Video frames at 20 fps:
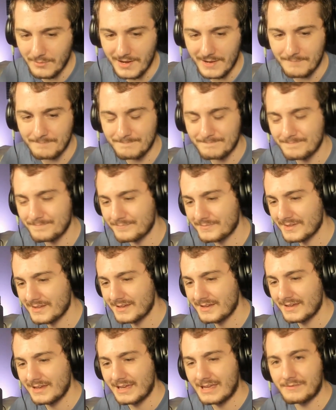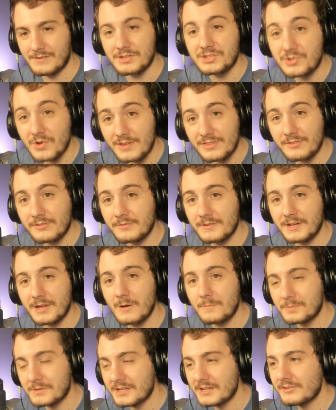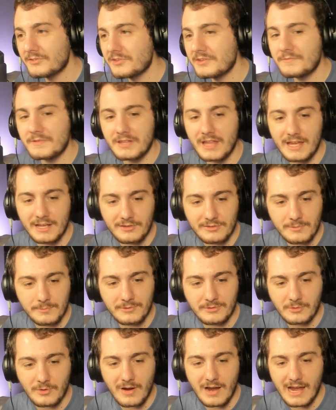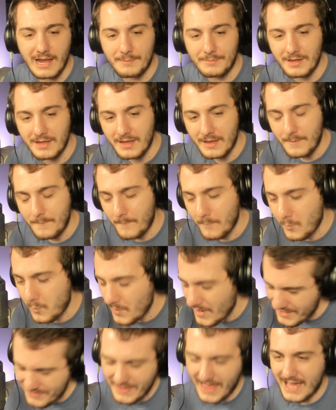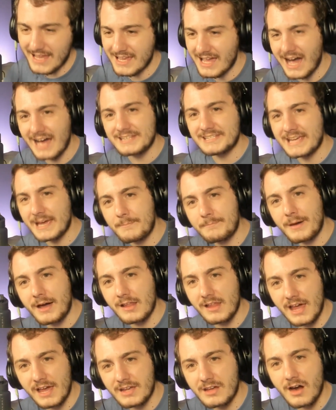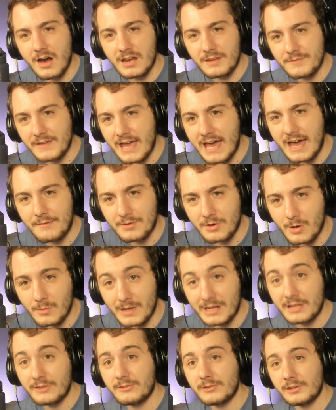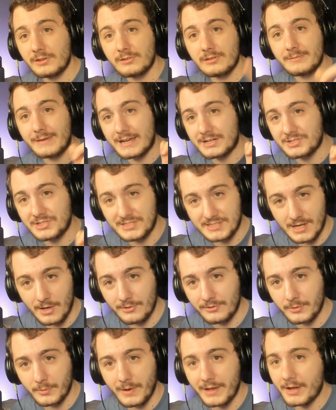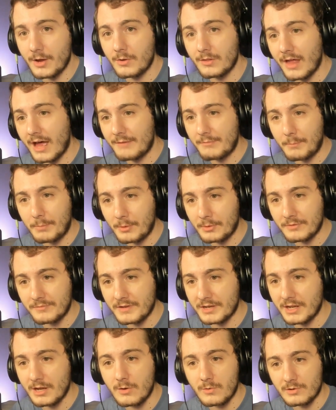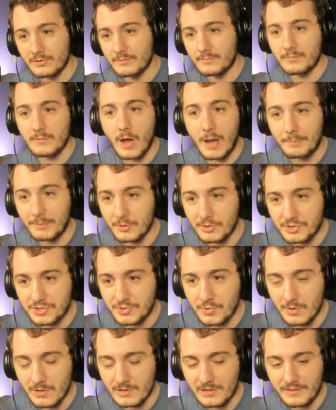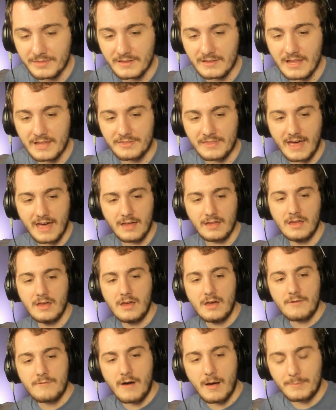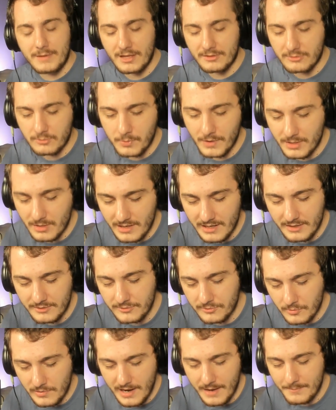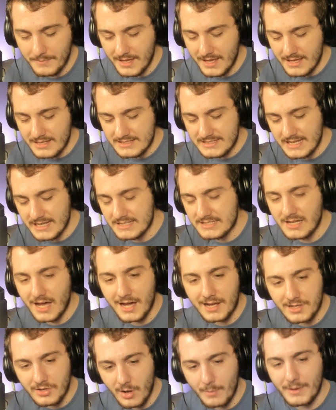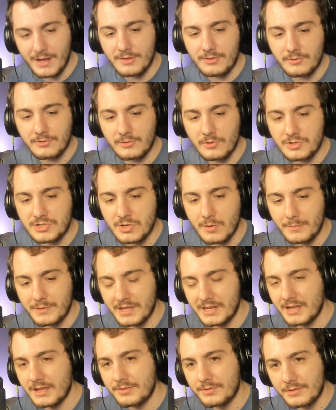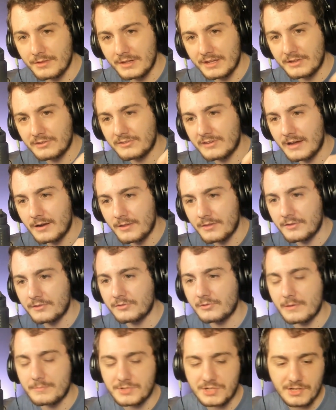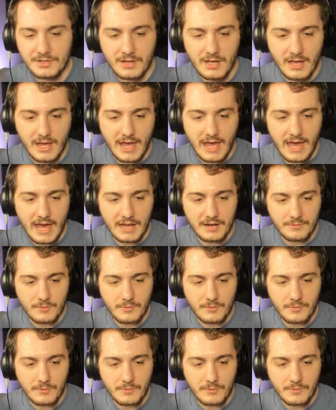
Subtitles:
Anyway, if you enjoyed this video, please leave a like, subscribe, ring that goddamn bell icon if you haven't already so YouTube actually tells you when I go live, upload a video, or upload a short or anything like that. Follow me on Twitter, Instagram, TikTok, and all my other social media. The link's down in the description.